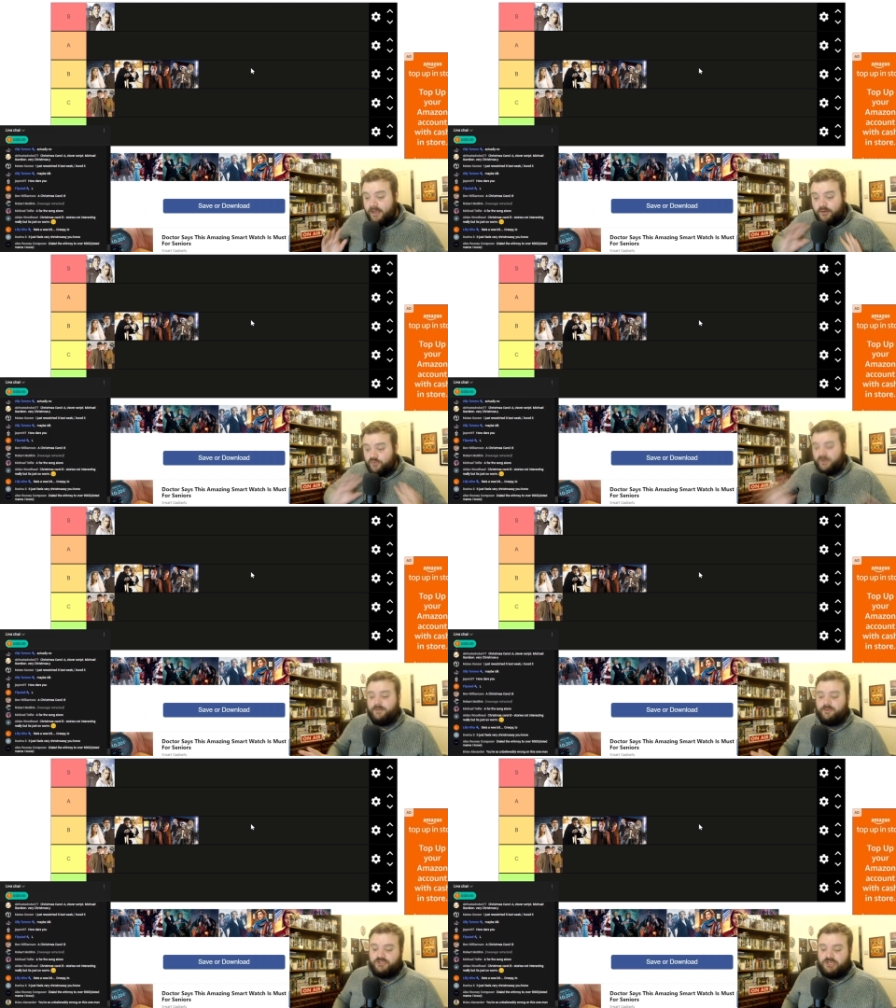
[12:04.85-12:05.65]

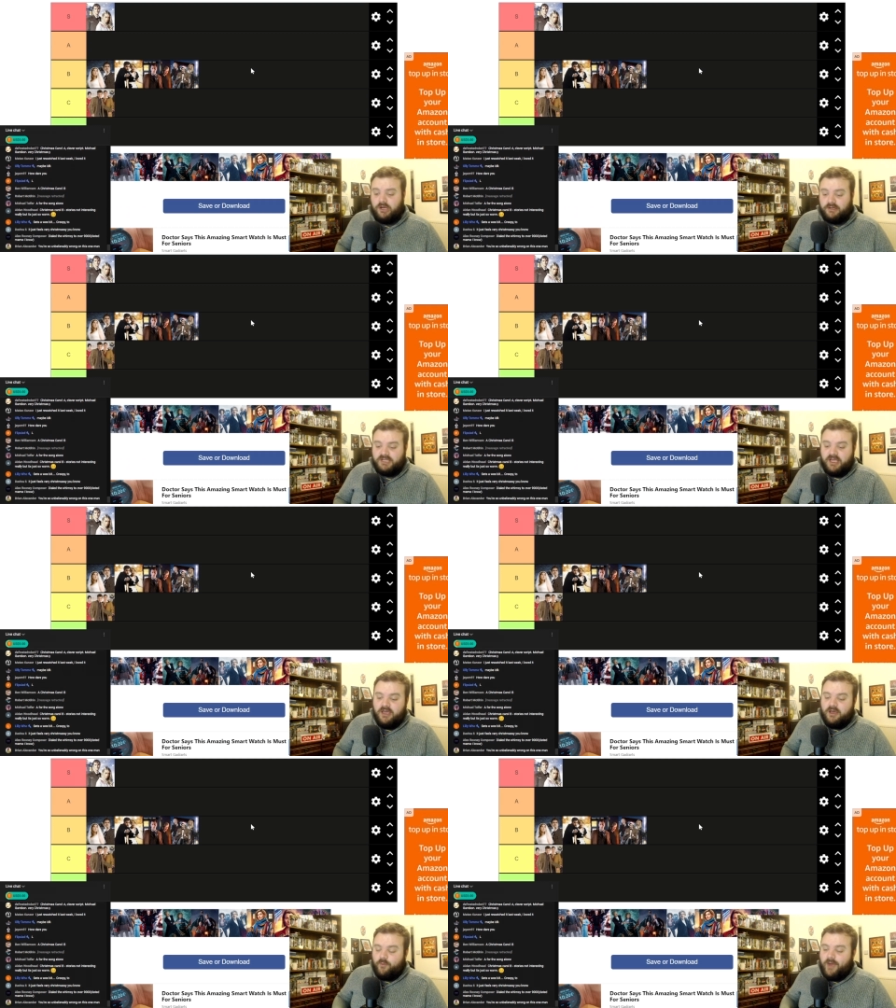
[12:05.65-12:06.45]
incredible shot
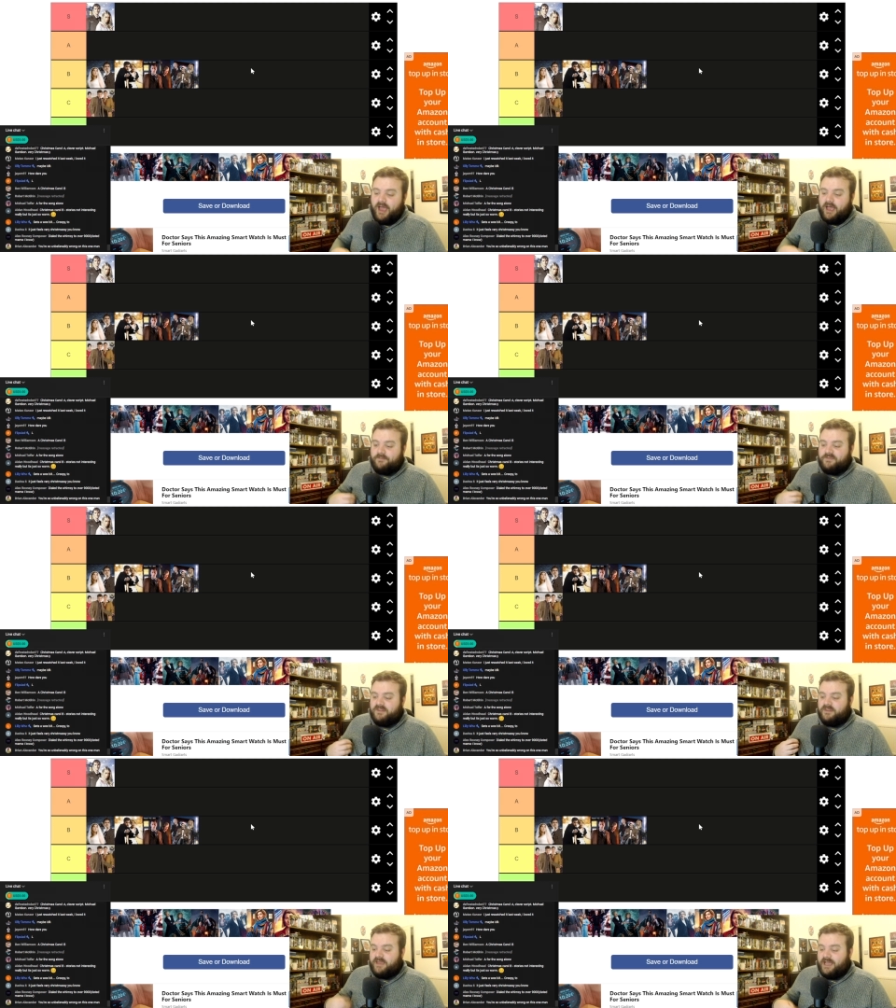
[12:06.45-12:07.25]
where
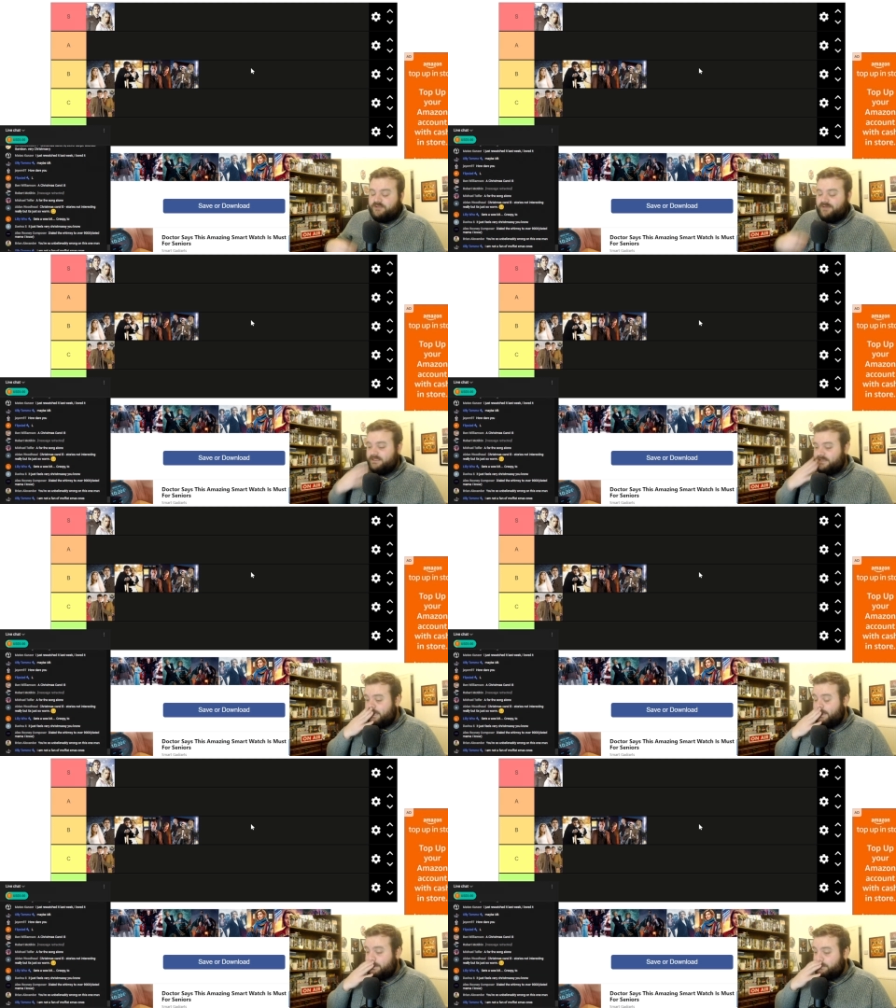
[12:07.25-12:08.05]
Kazran
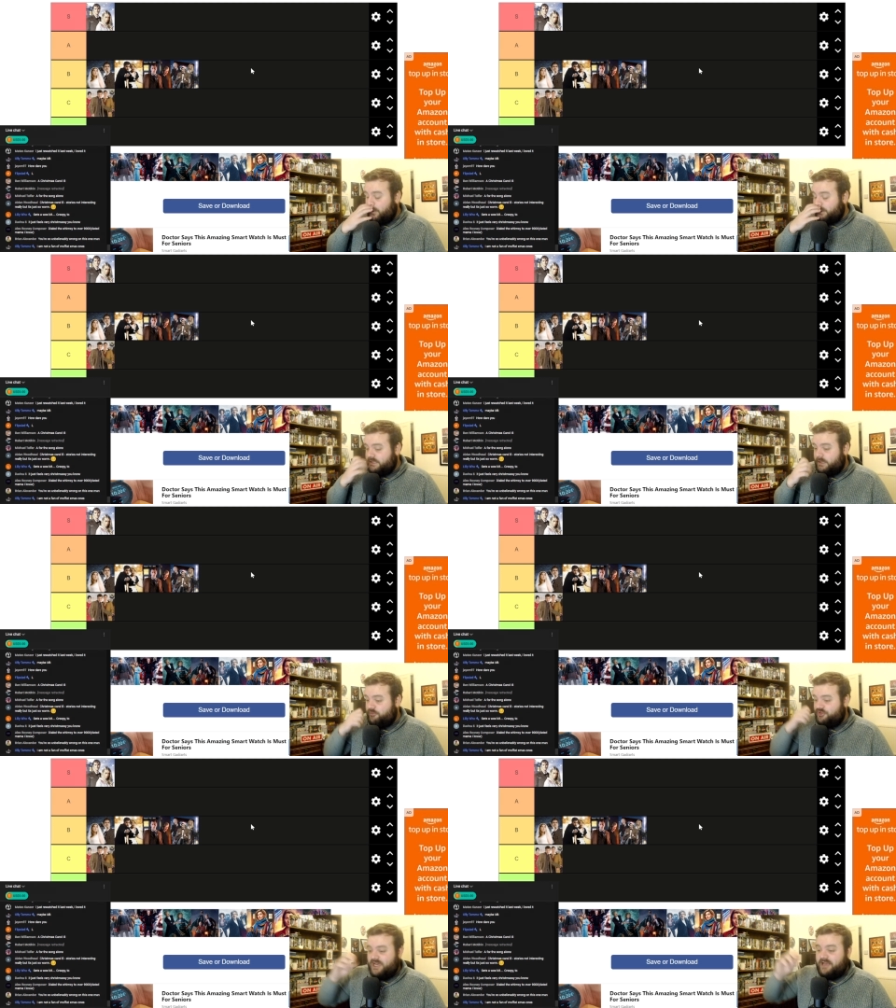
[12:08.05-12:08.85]
Sardick is watching a
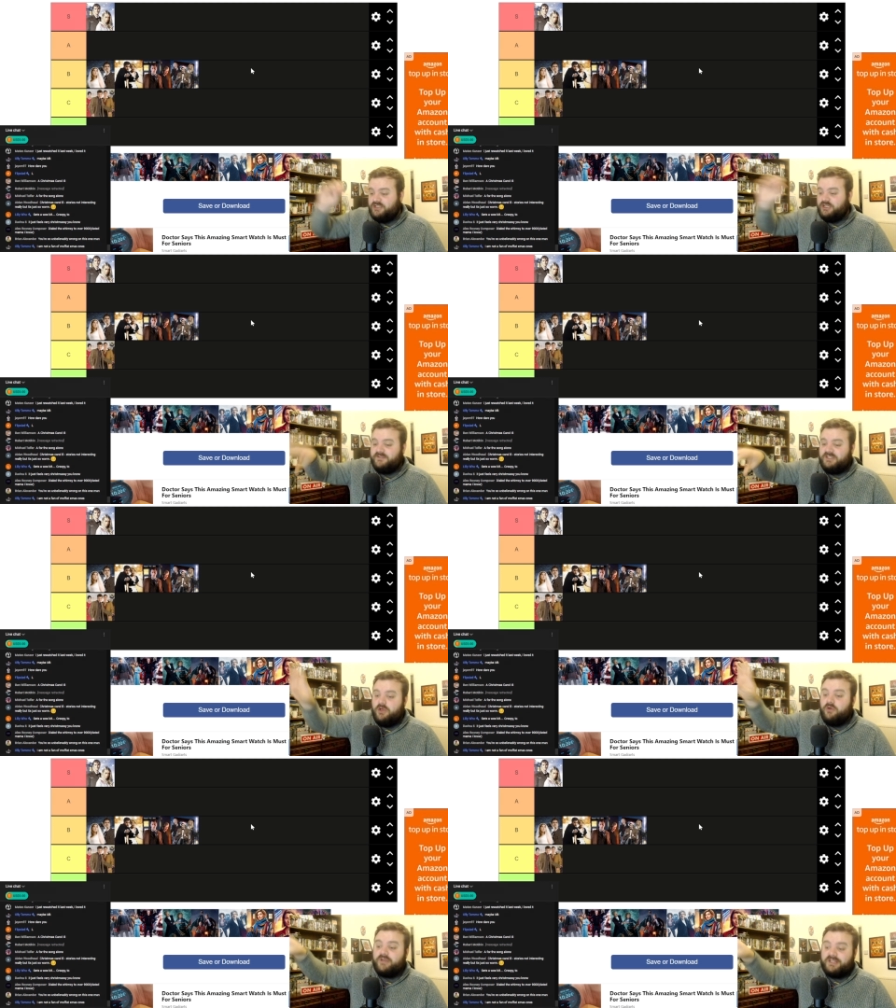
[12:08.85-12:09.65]
projection of his
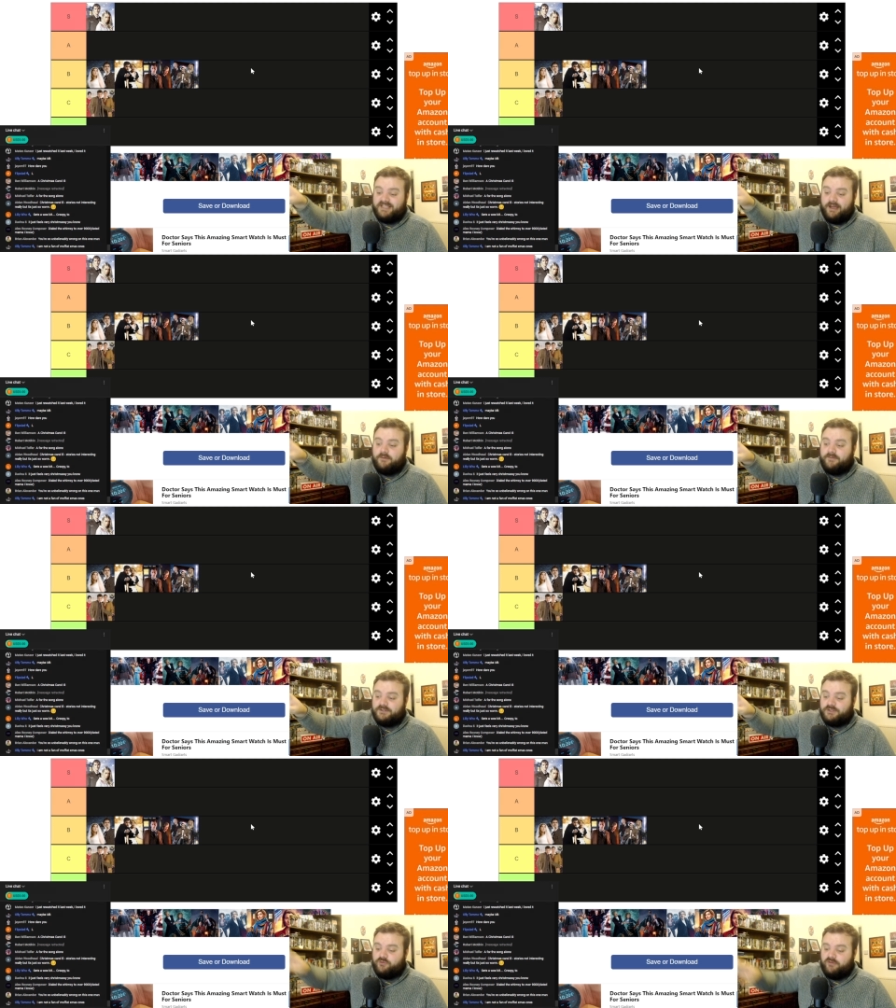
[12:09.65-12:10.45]
younger self
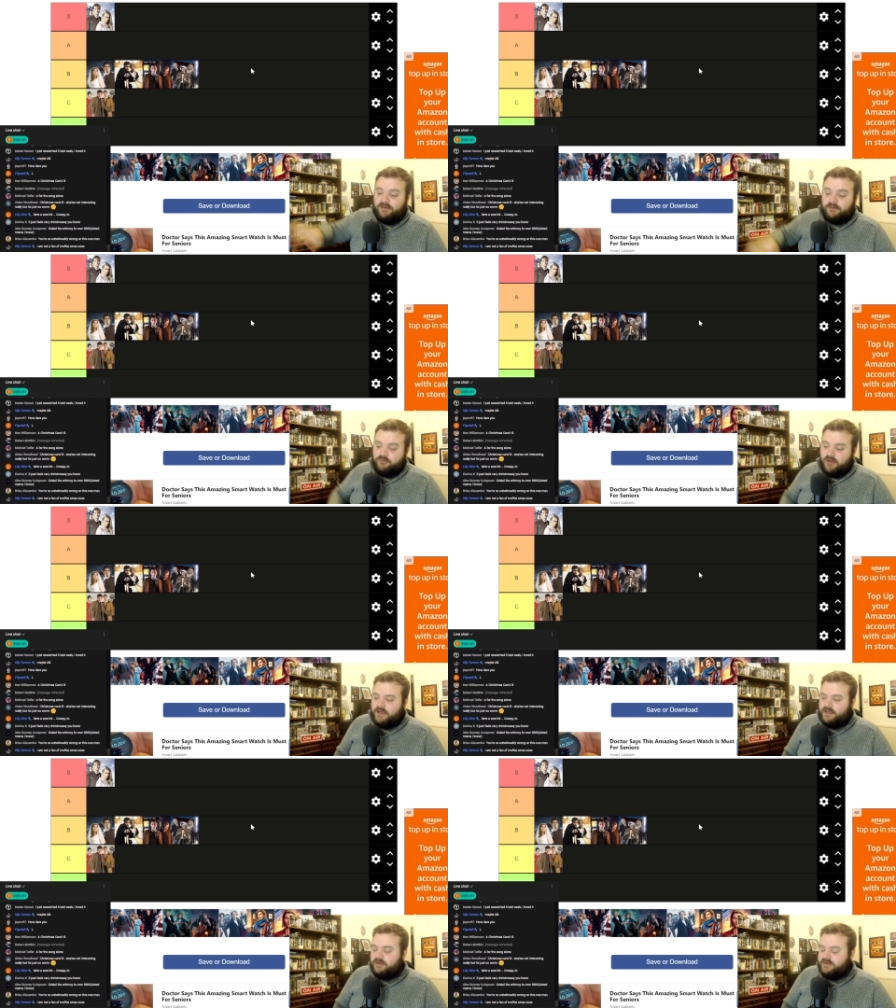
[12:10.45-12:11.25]
on screen
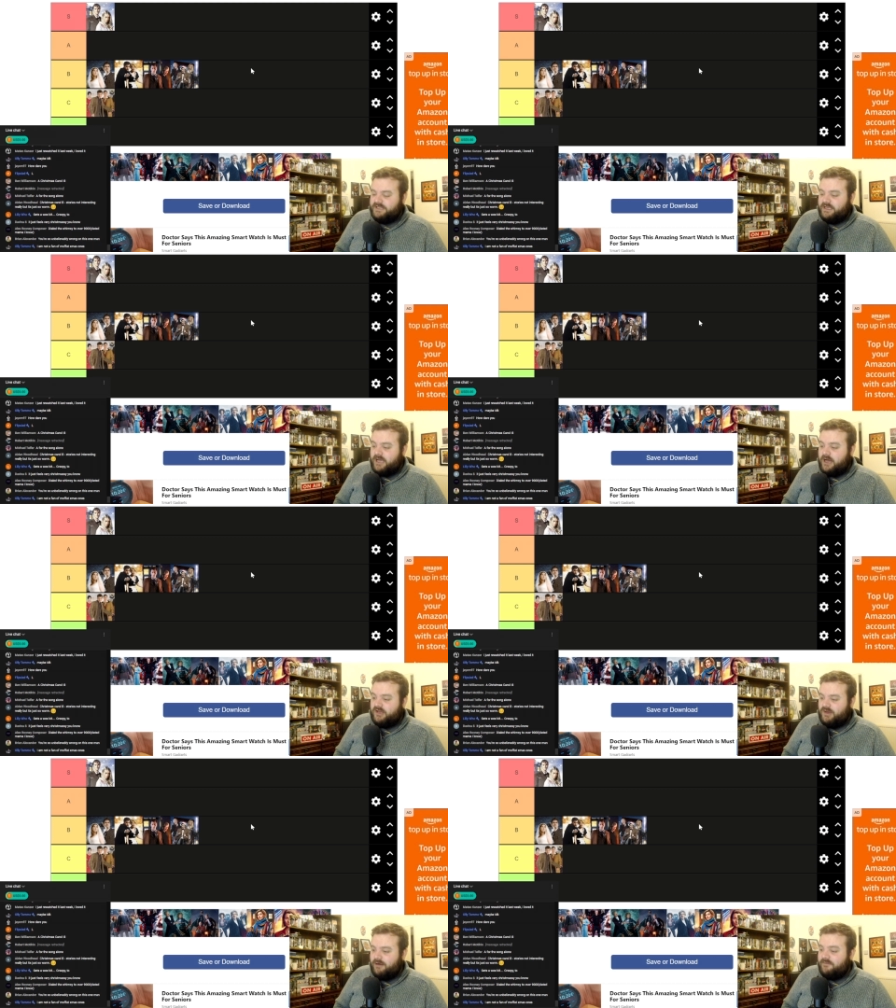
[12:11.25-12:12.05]
crying because he
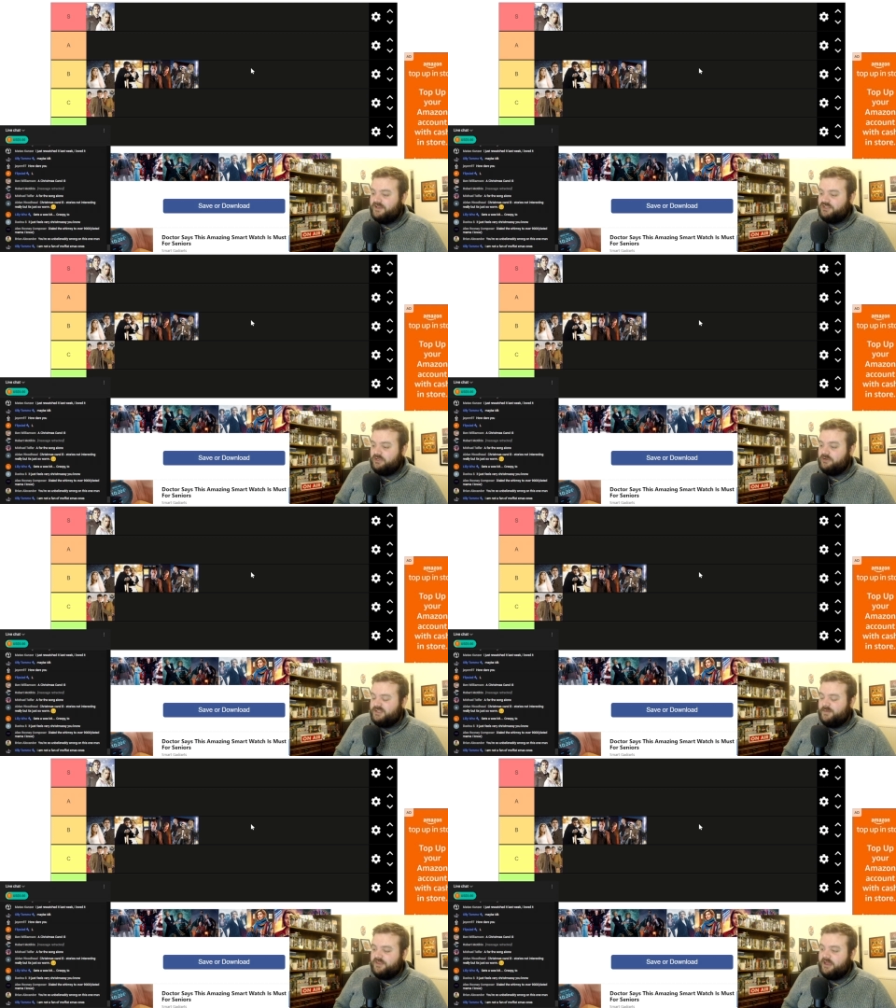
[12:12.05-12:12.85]
can't go out fishing or
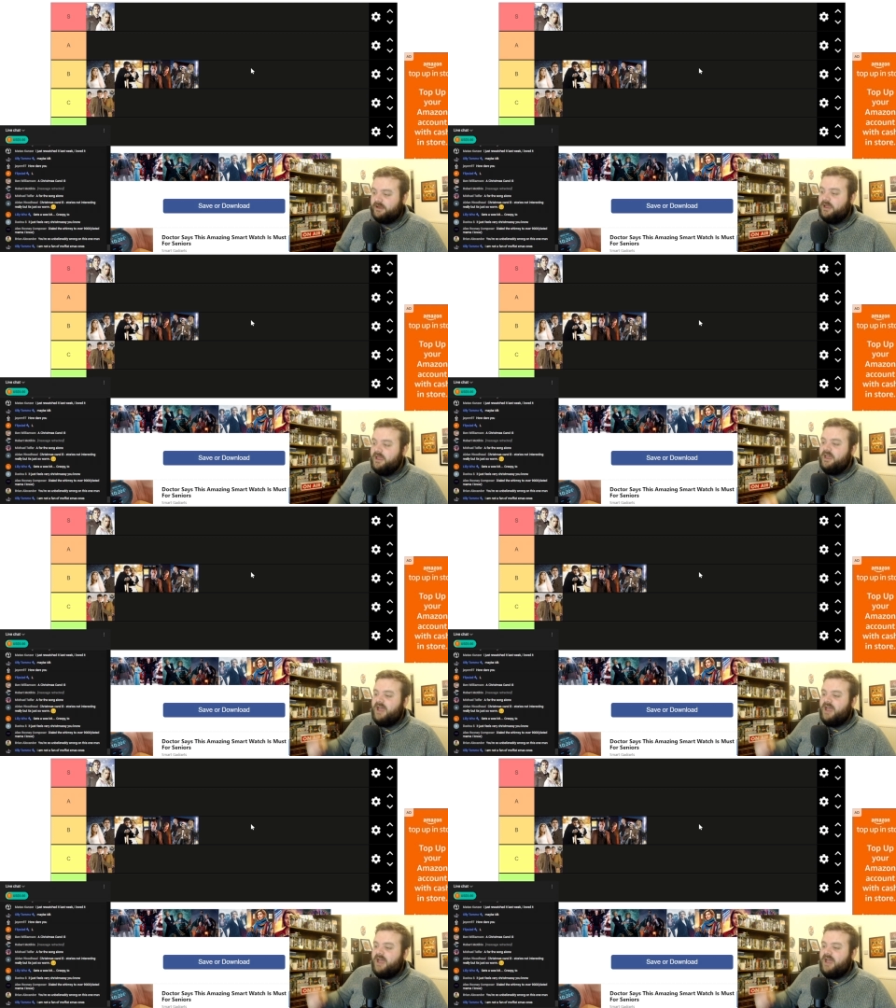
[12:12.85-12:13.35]
something.